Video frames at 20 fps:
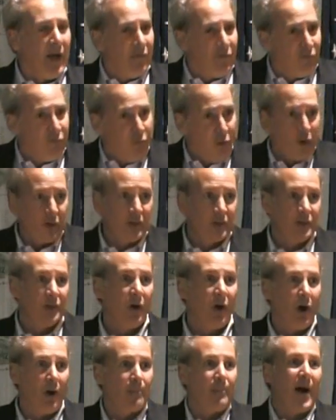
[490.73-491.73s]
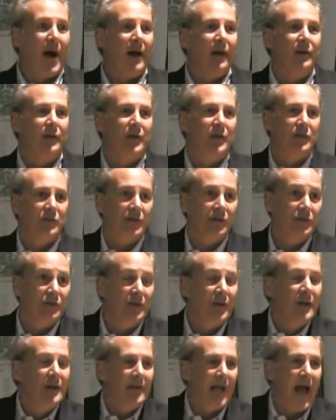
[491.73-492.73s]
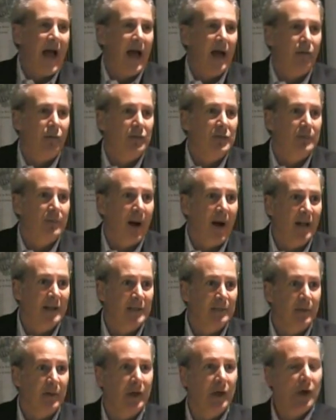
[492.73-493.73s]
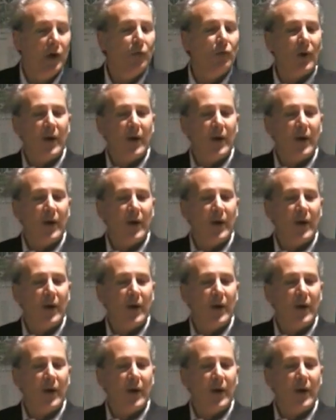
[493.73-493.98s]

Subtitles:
and force our politicians to act responsibly.